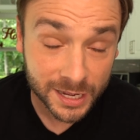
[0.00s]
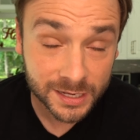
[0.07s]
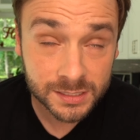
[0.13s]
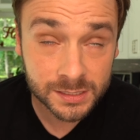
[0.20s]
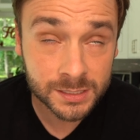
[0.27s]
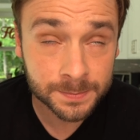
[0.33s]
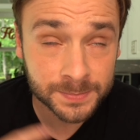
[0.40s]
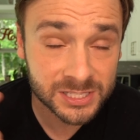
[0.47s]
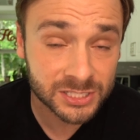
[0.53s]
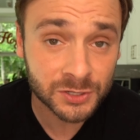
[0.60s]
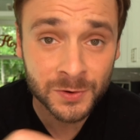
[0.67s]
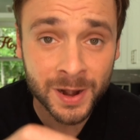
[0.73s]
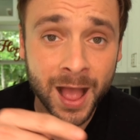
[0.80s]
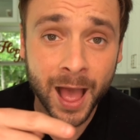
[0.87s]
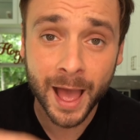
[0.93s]

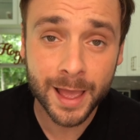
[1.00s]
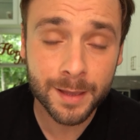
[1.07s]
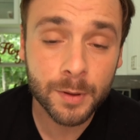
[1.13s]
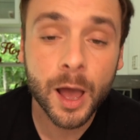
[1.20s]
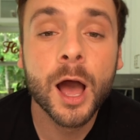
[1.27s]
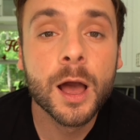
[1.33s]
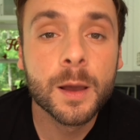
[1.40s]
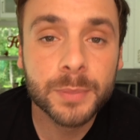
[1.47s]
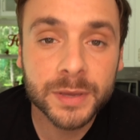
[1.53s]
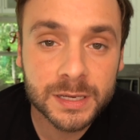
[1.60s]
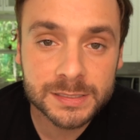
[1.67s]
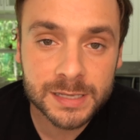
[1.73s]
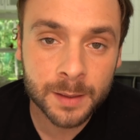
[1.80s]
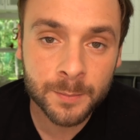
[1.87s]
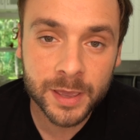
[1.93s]
subscribe,
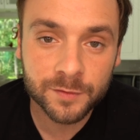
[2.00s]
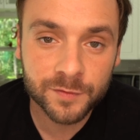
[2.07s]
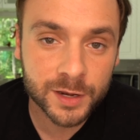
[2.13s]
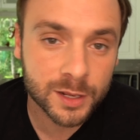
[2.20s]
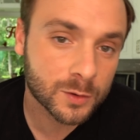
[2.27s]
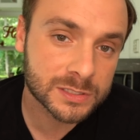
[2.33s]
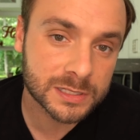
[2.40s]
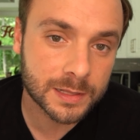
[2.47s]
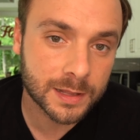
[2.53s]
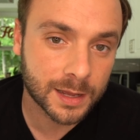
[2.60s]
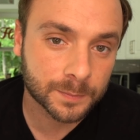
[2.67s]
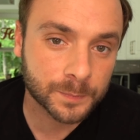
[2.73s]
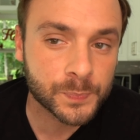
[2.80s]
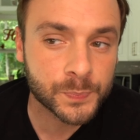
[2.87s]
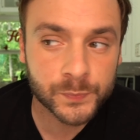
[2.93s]
because I make videos a
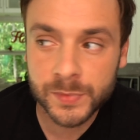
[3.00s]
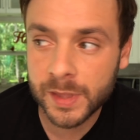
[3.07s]
lot.